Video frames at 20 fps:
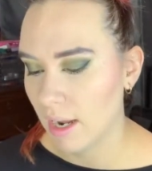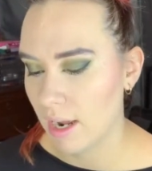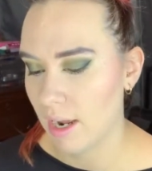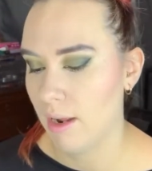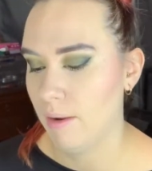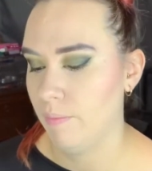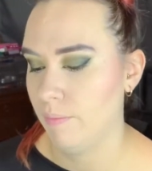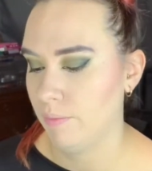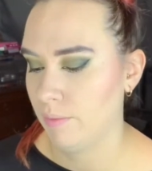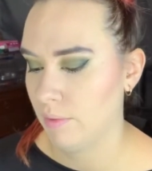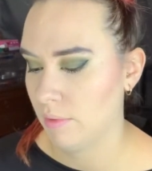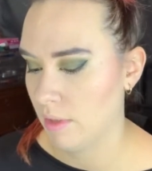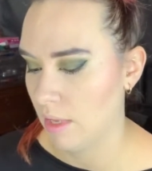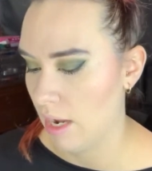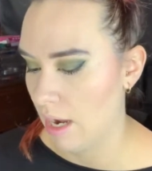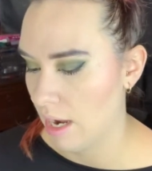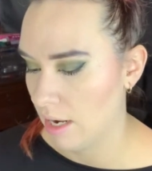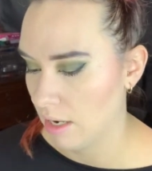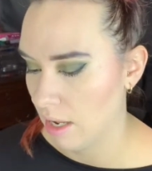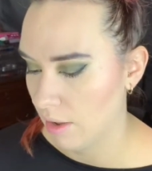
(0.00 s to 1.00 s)
and
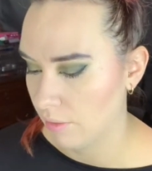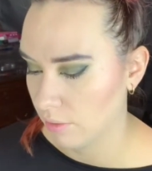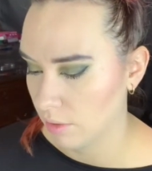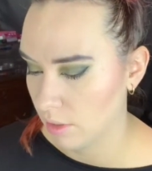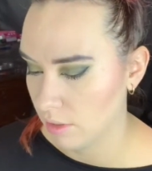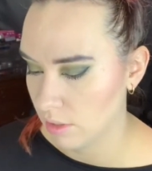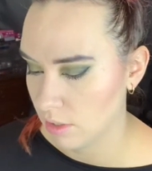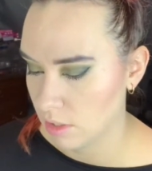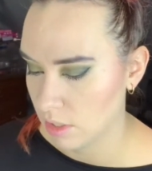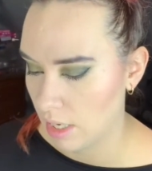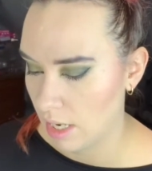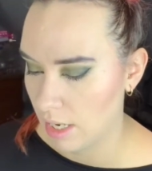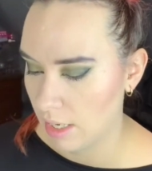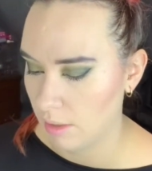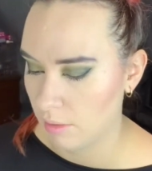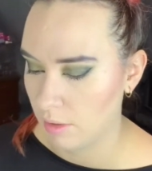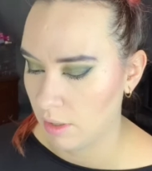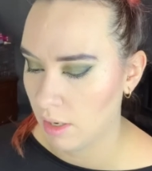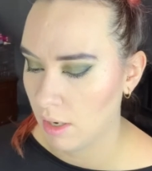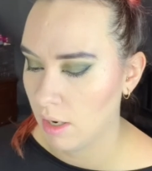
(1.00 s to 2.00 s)
I've got the
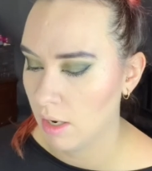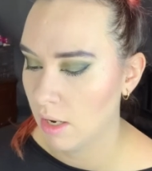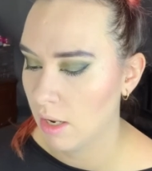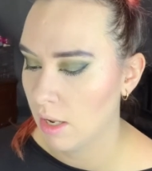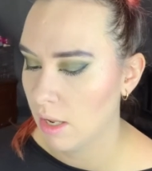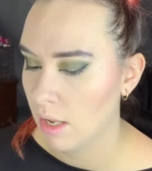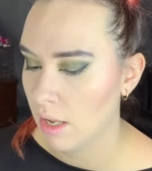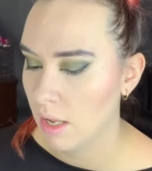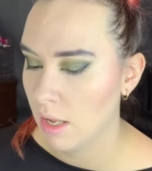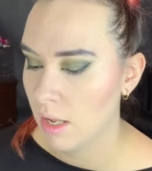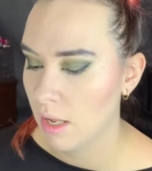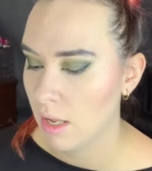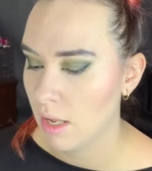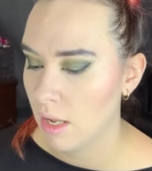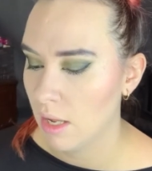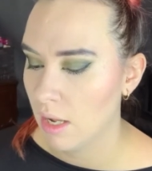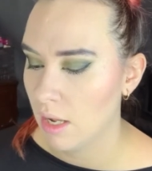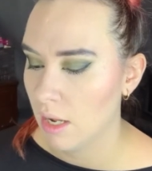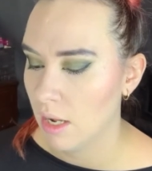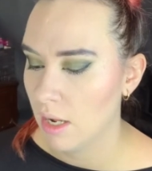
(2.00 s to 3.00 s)
shade
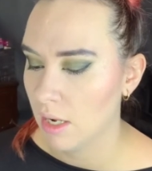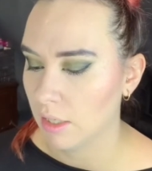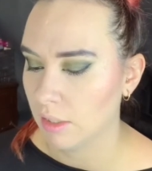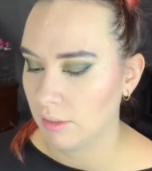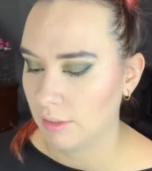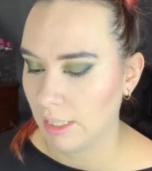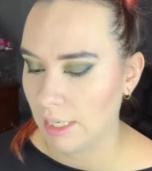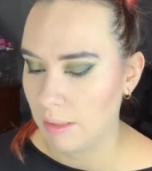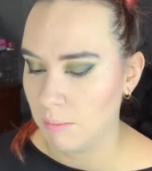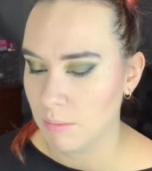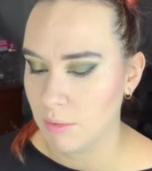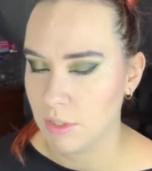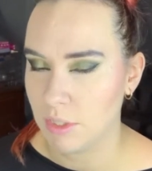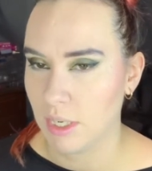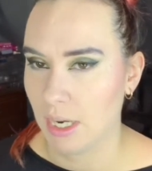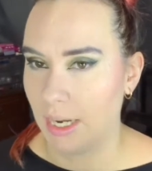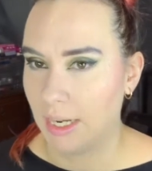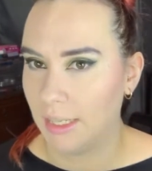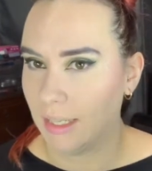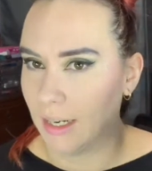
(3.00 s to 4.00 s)
Gleam
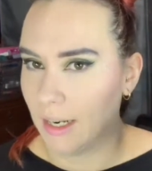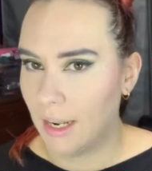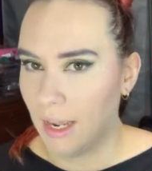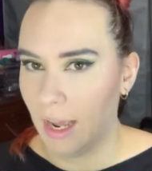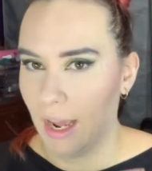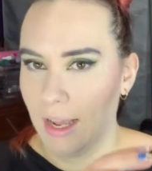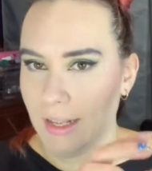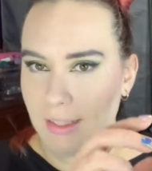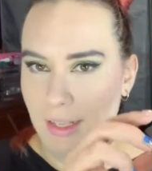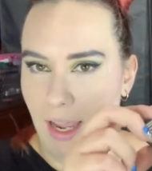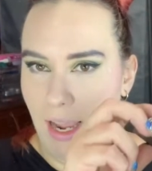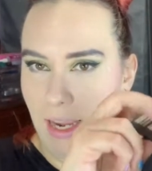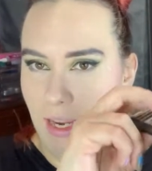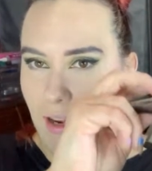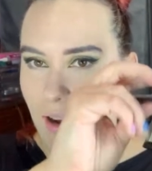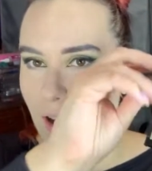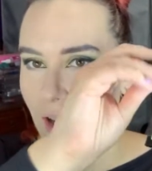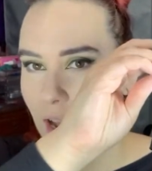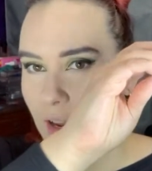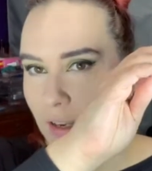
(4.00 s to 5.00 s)
Sheen as a
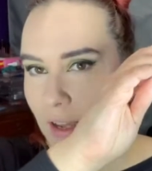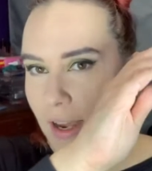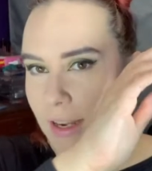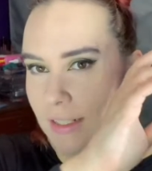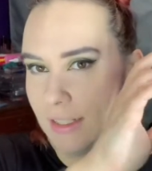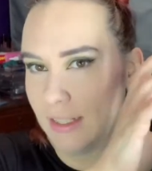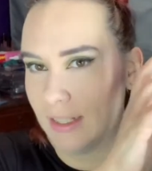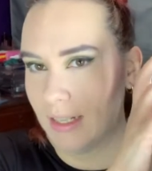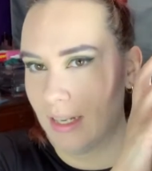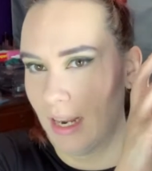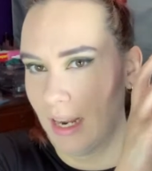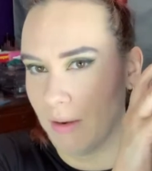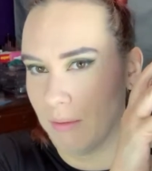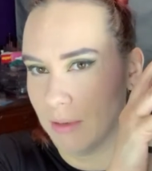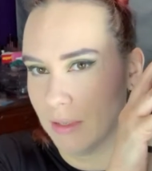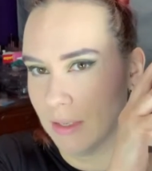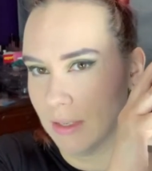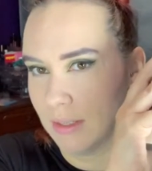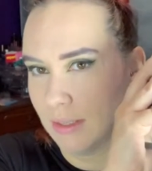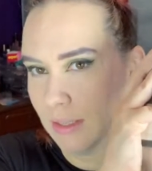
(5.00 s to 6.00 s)
highlight today,
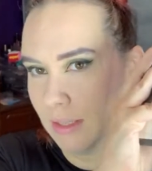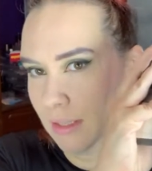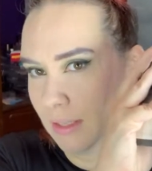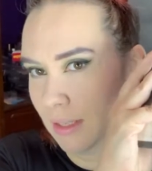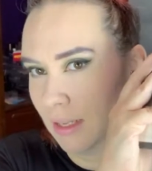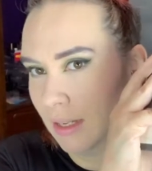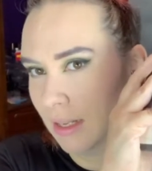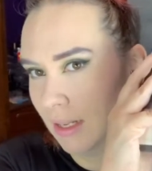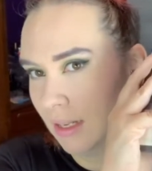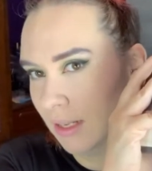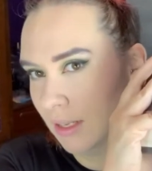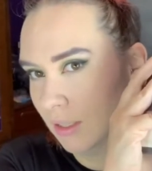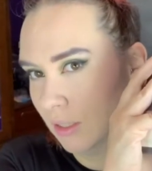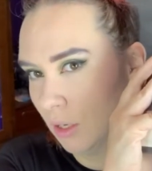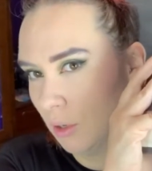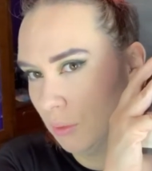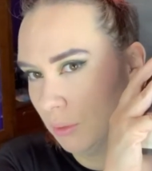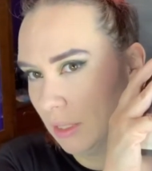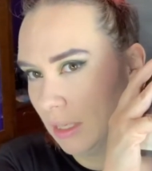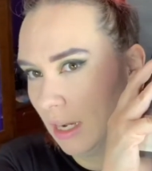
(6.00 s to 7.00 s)
which is this
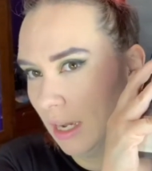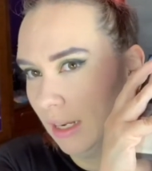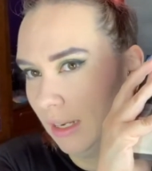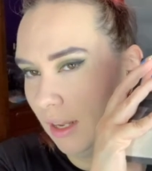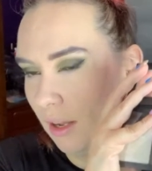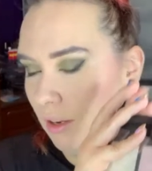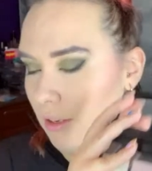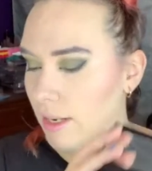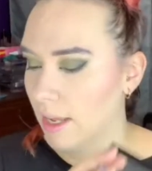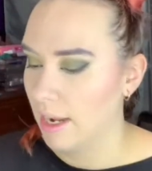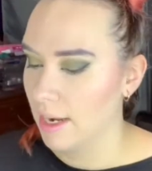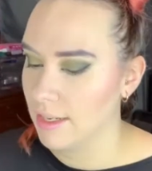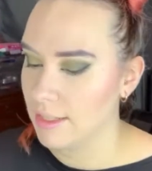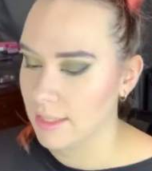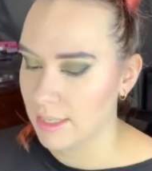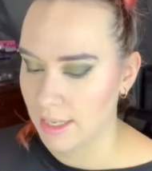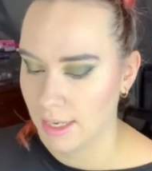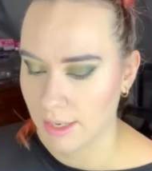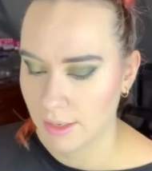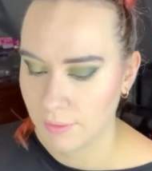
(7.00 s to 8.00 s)
goldy colour on the end
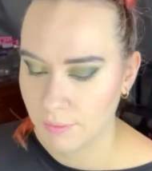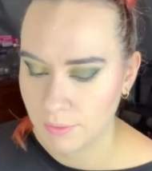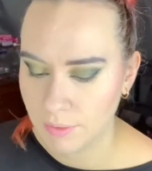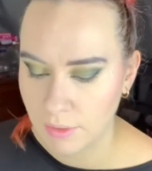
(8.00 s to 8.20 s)
here.